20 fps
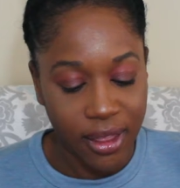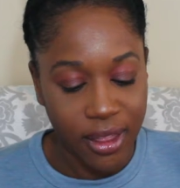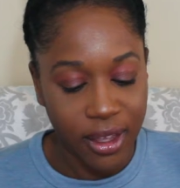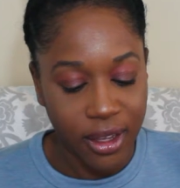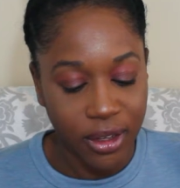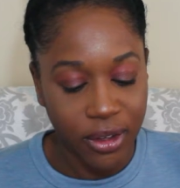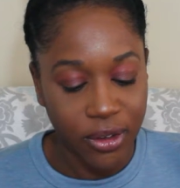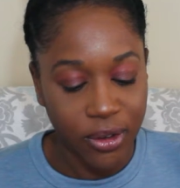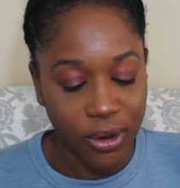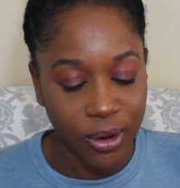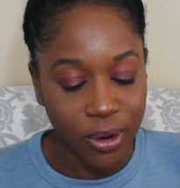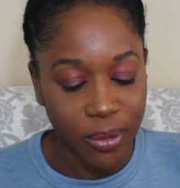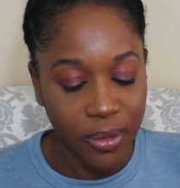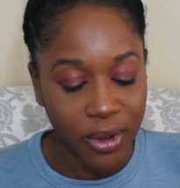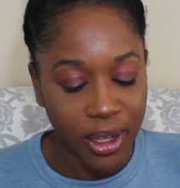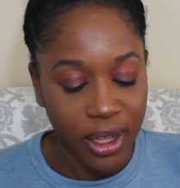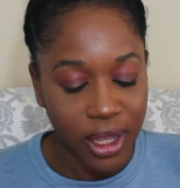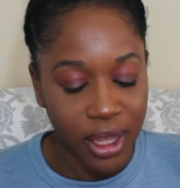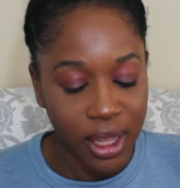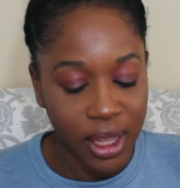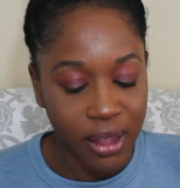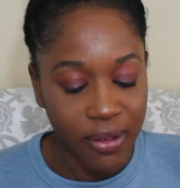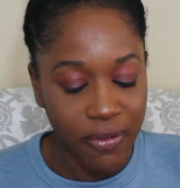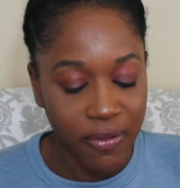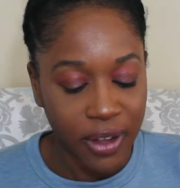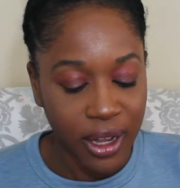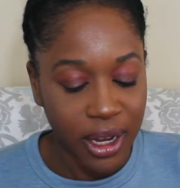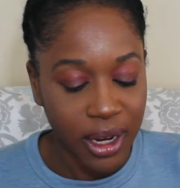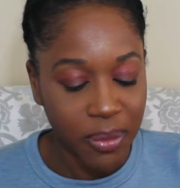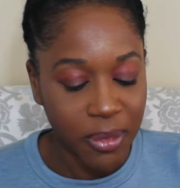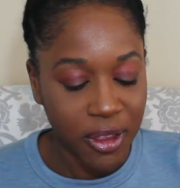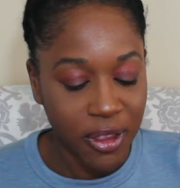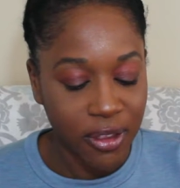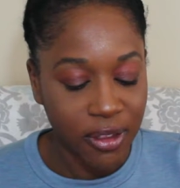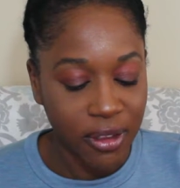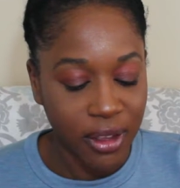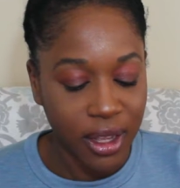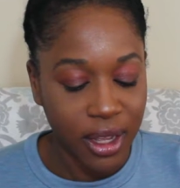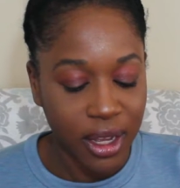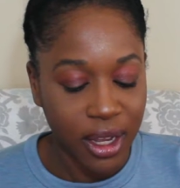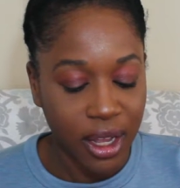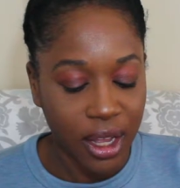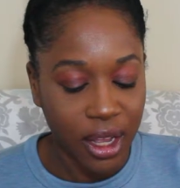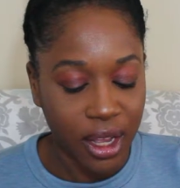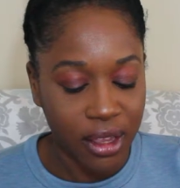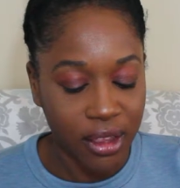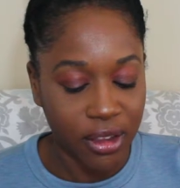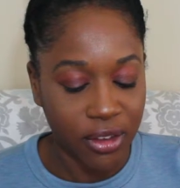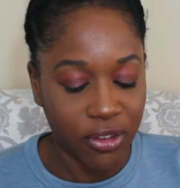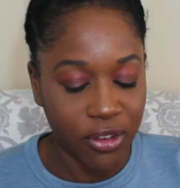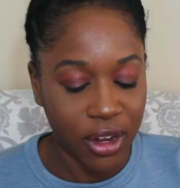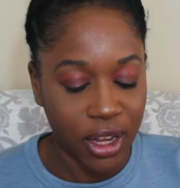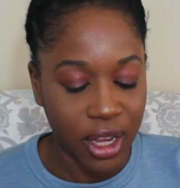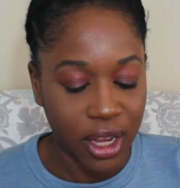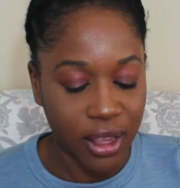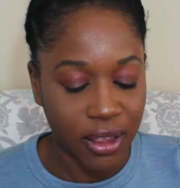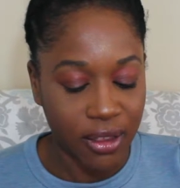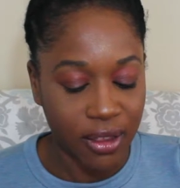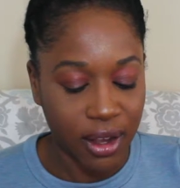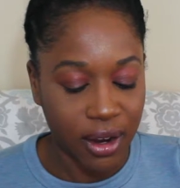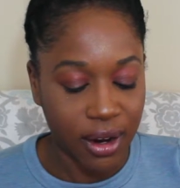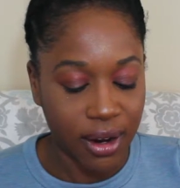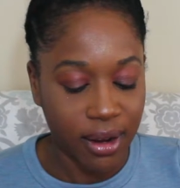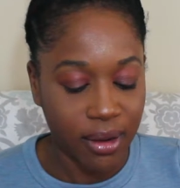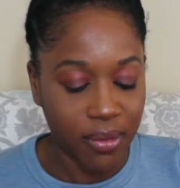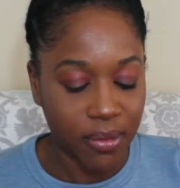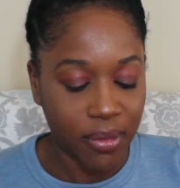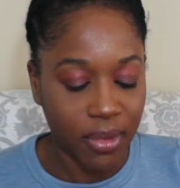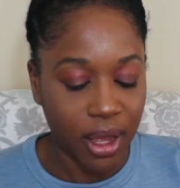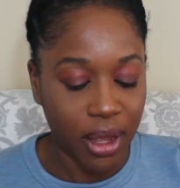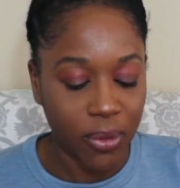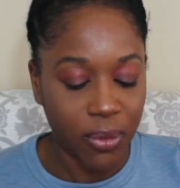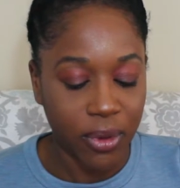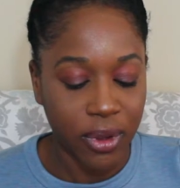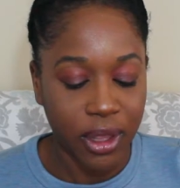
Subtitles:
the derma-e Vitamin C Concentrated Serum